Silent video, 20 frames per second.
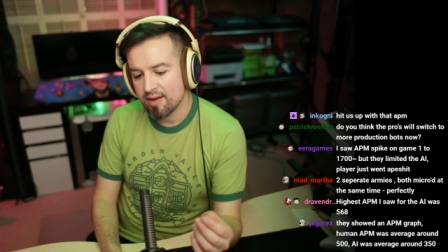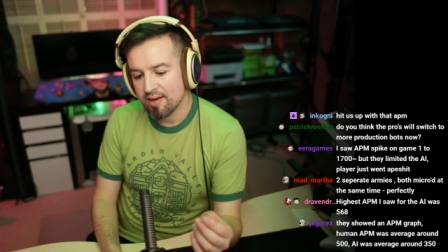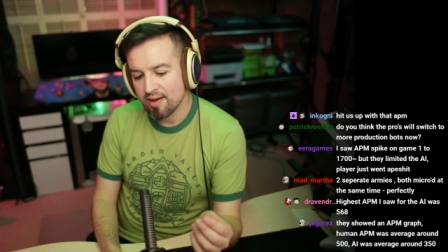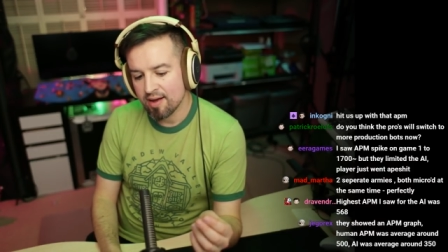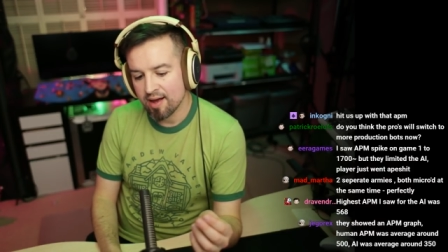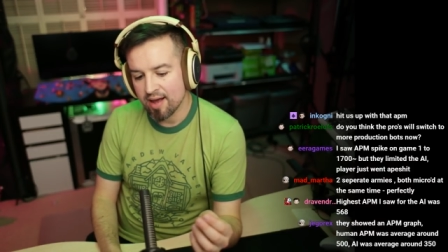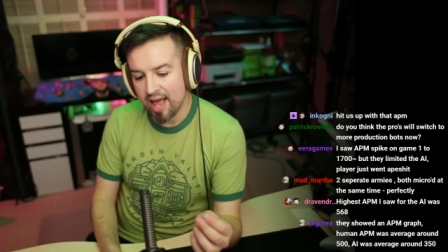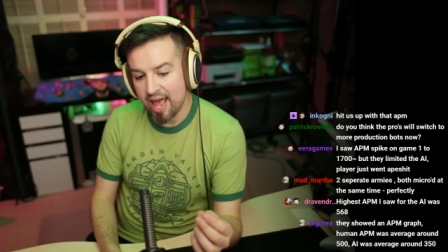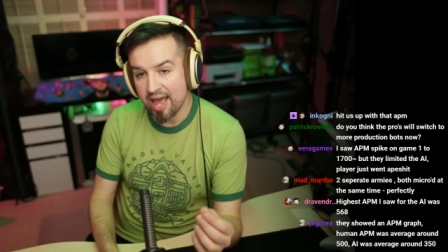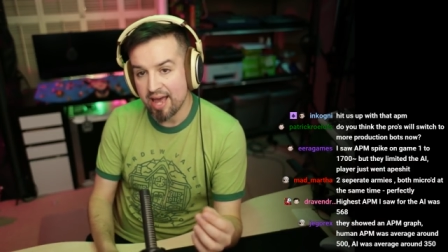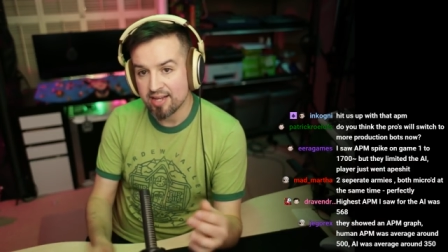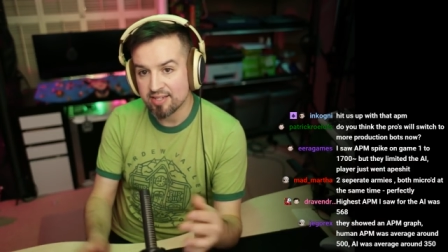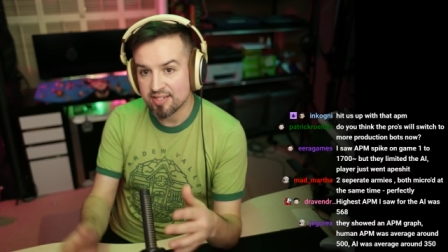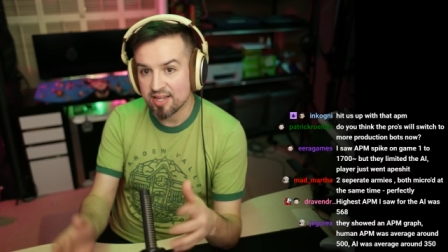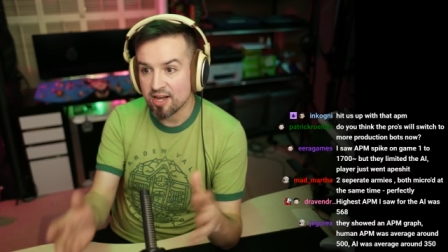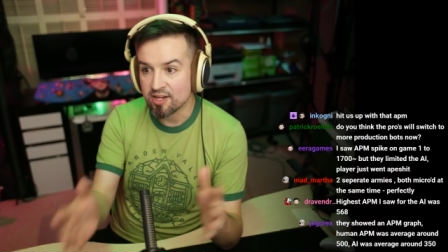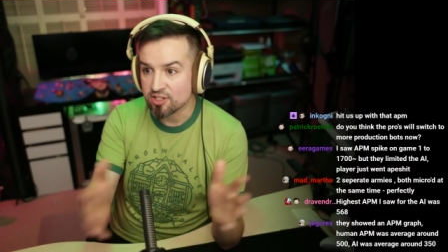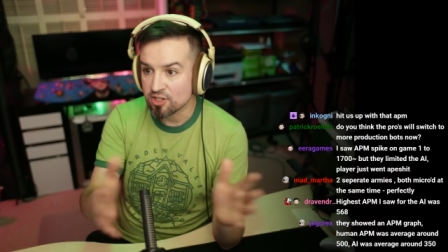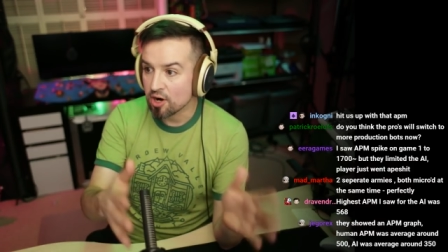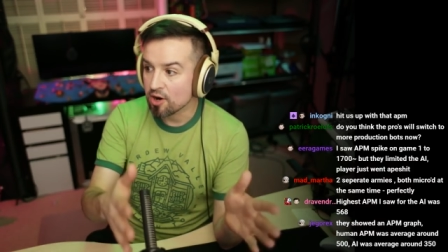
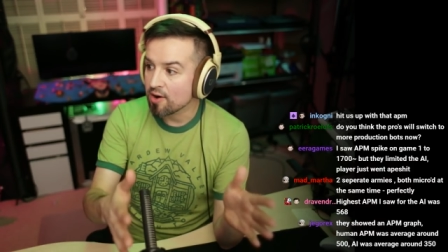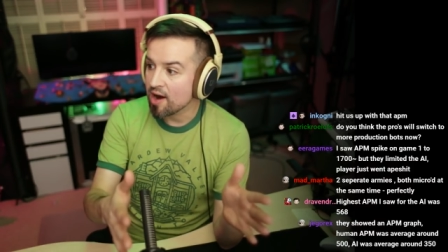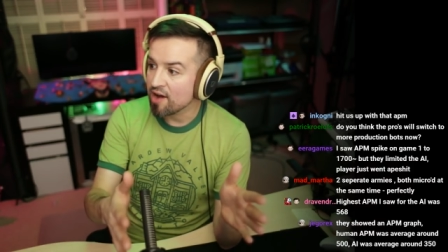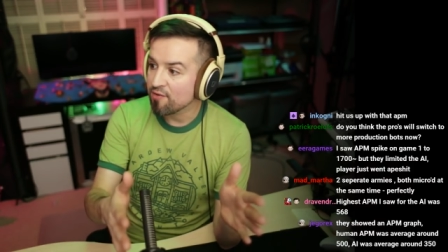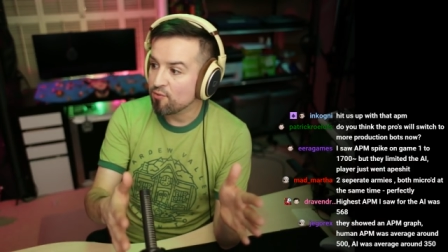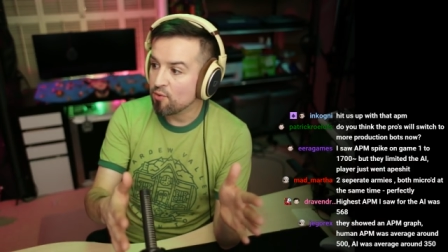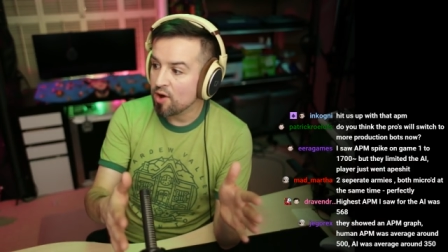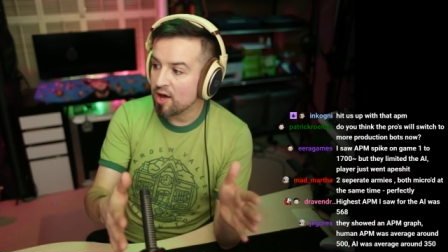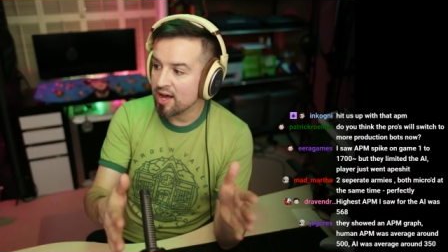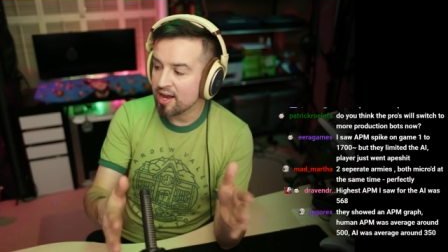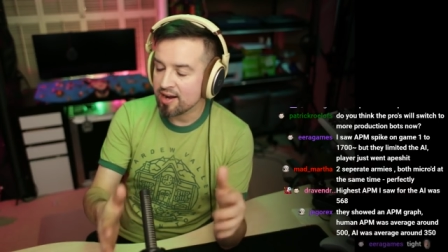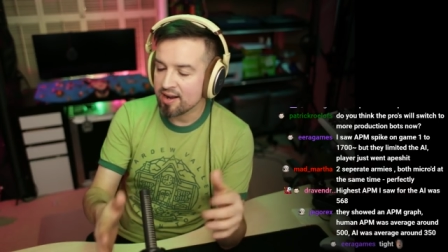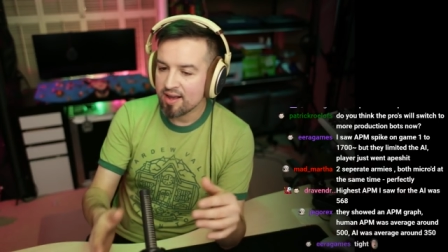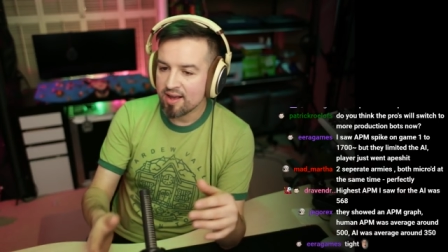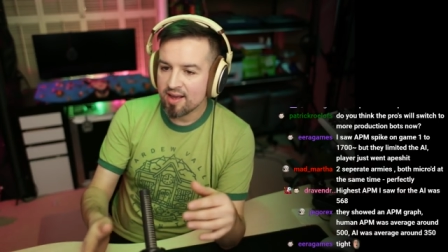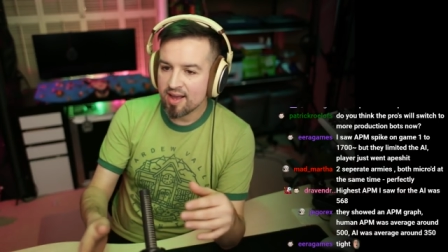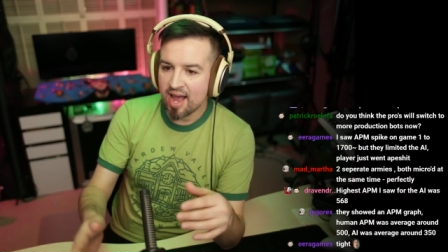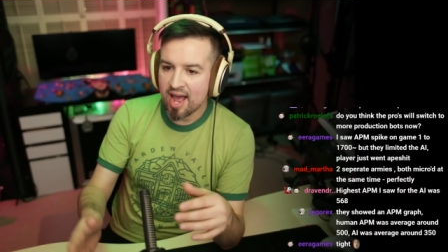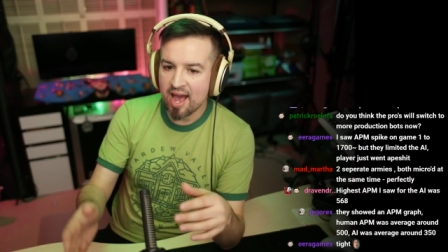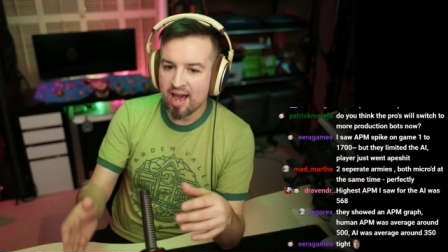StarCraft I,
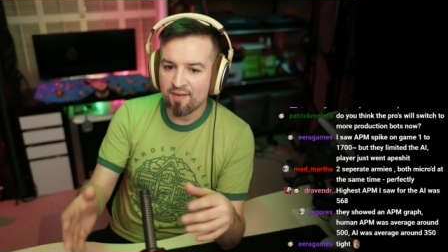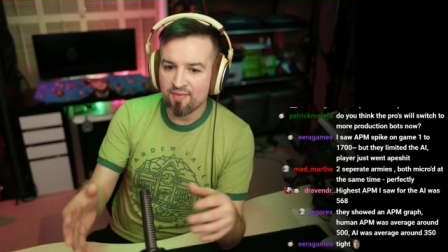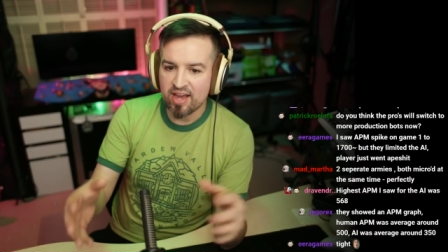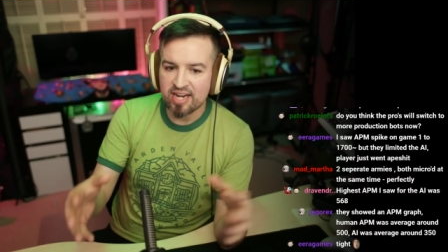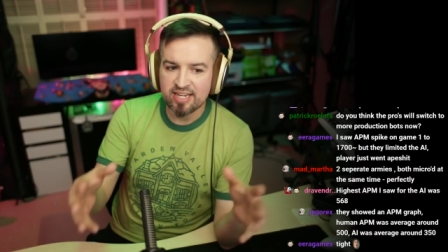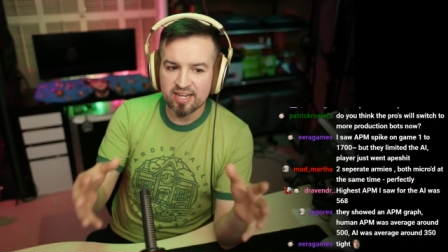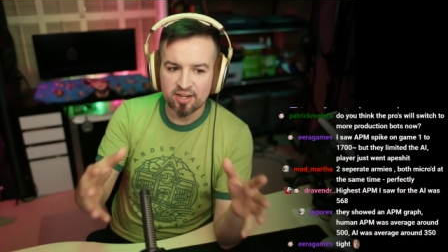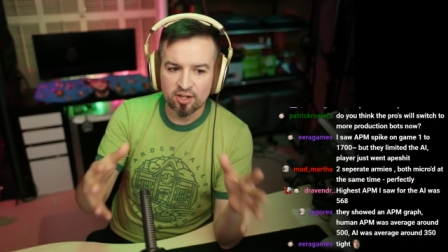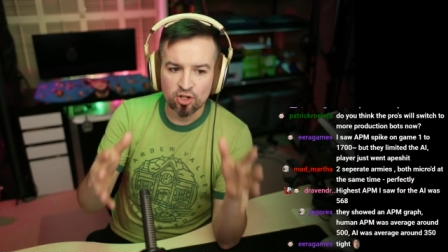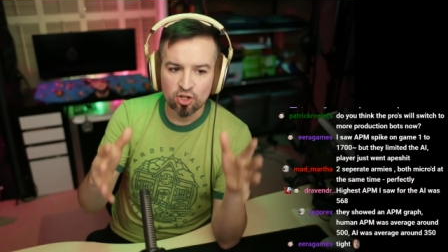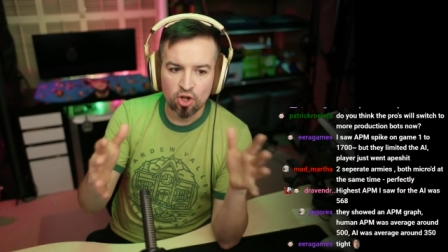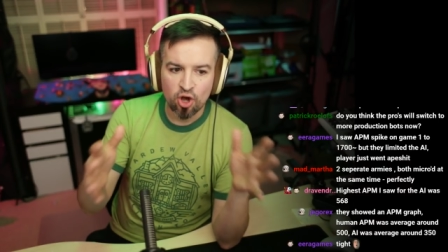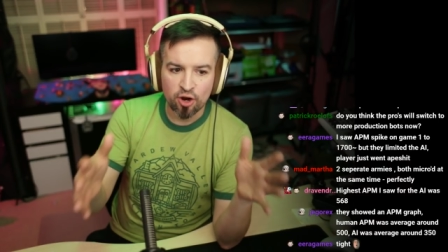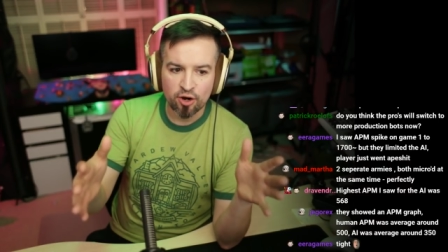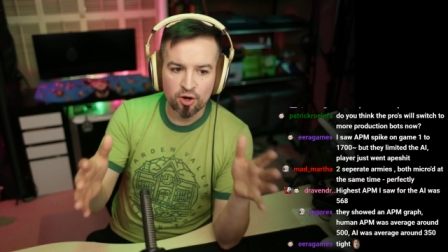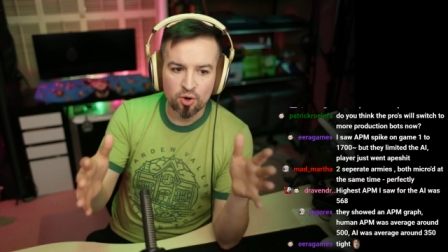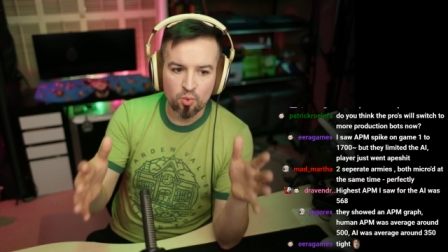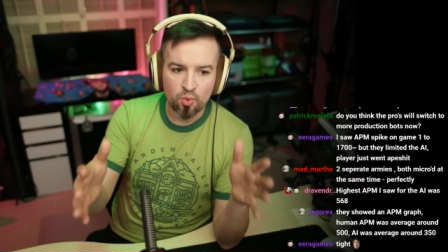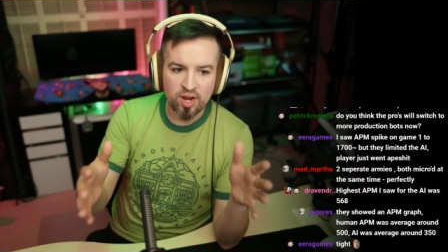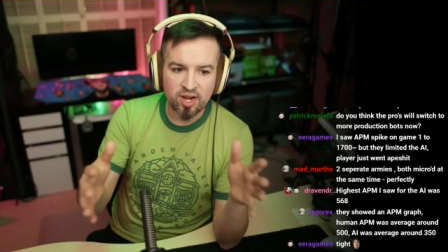and they take a
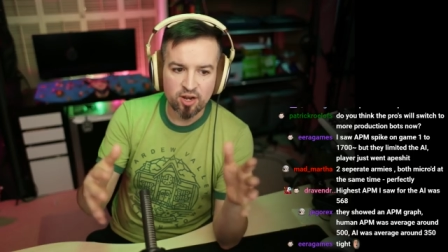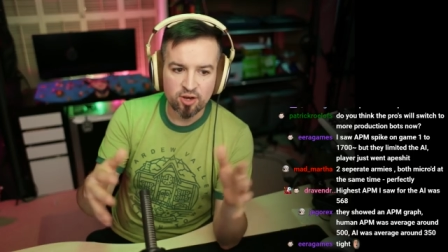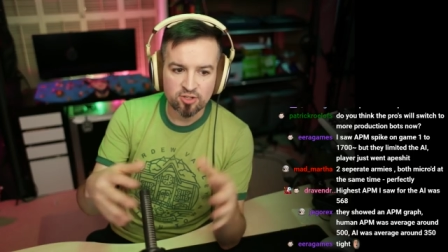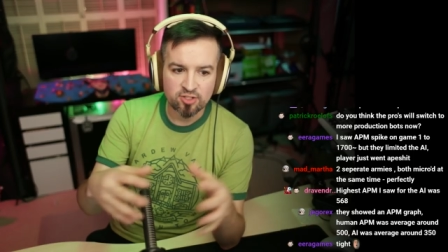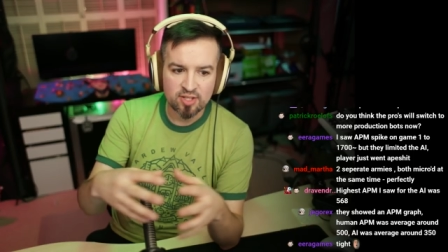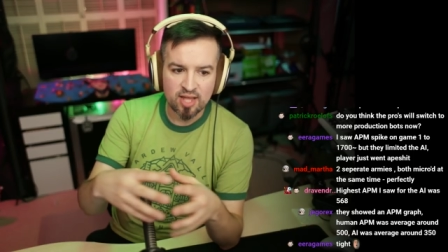longer window,